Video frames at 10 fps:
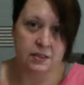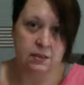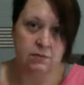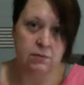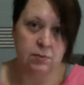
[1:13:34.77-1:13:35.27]

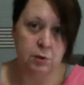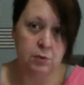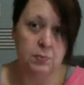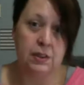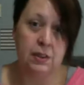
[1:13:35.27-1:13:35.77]
with
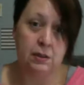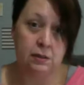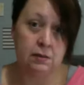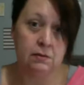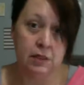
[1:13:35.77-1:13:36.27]
burping
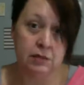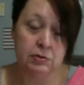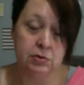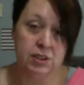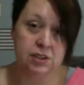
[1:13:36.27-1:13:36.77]
and the other
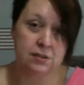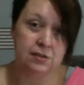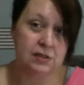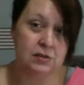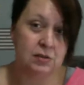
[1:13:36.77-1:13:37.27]
direction.
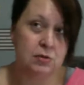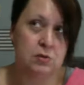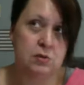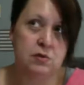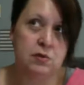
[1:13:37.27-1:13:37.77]
Those are the 3